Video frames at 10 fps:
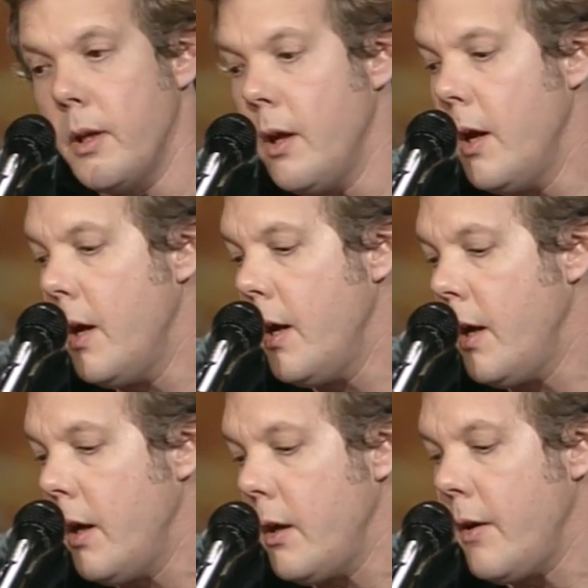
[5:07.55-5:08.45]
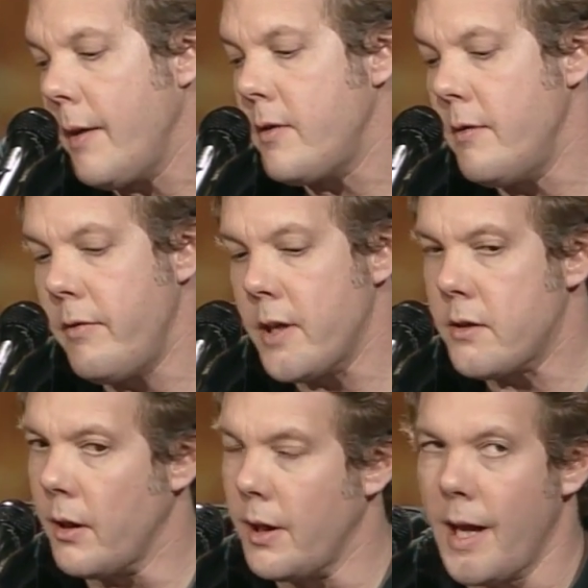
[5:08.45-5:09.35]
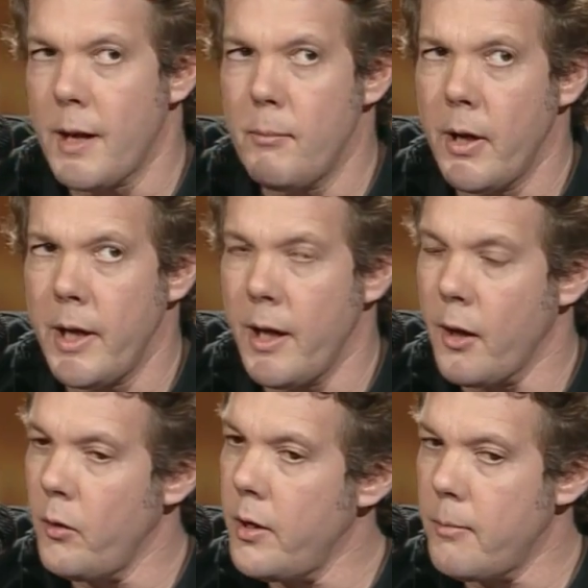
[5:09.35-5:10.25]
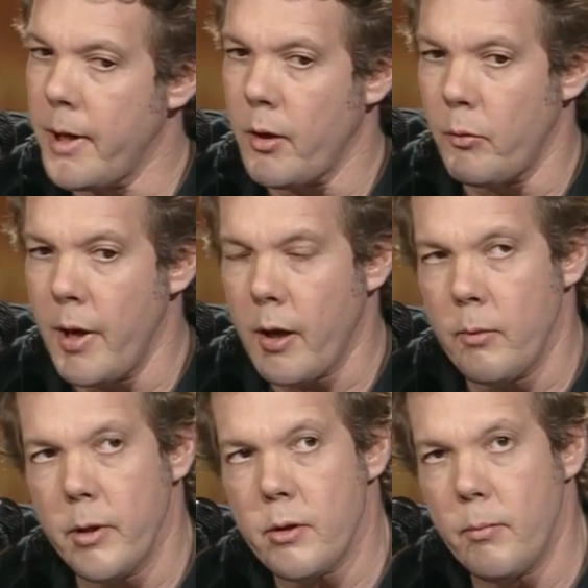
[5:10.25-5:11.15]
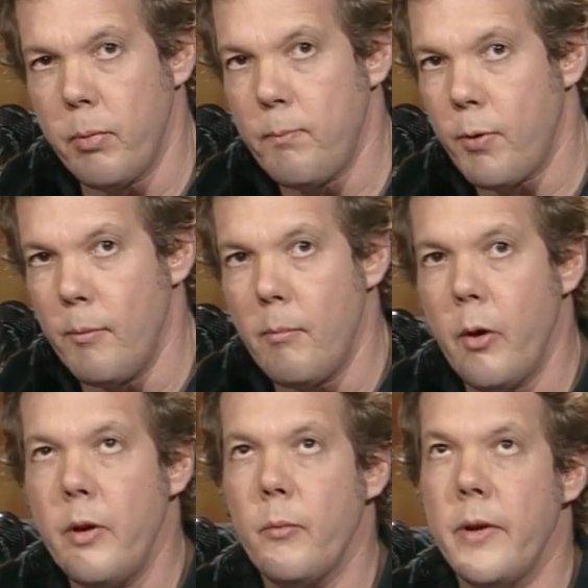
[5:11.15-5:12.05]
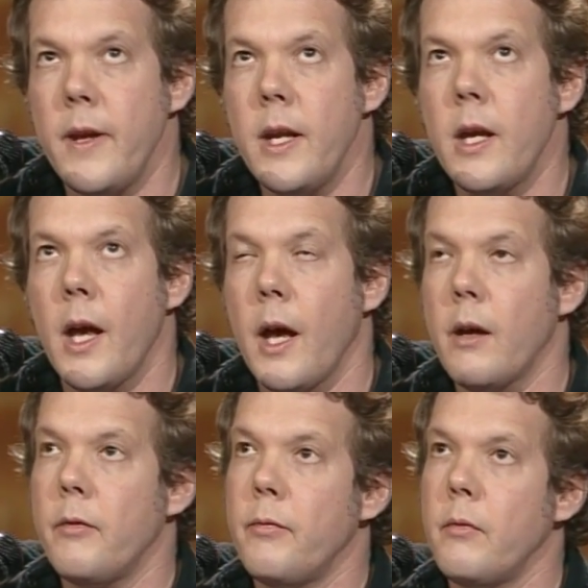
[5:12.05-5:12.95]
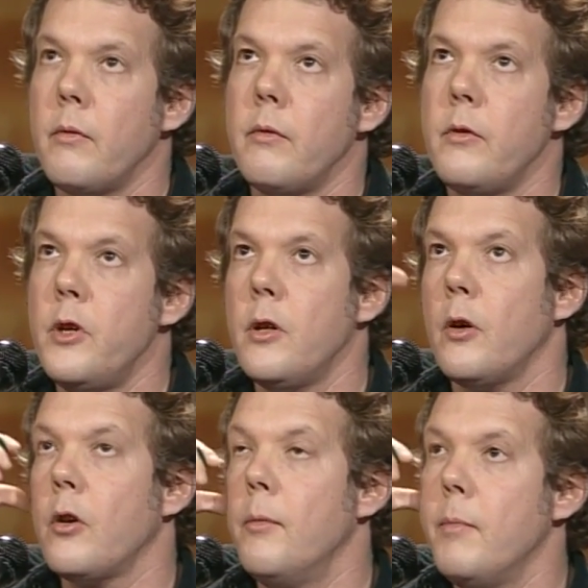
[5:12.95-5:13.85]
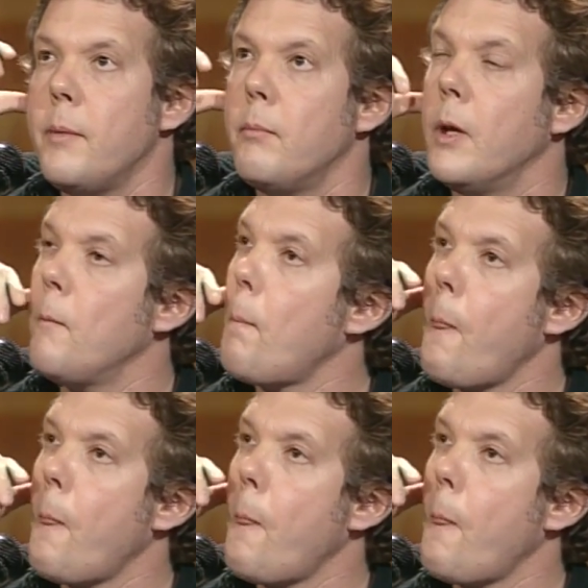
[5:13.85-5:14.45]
And you have to invest a lot of money, not only to make a record, but to promote it with any kind of, you know, commitment.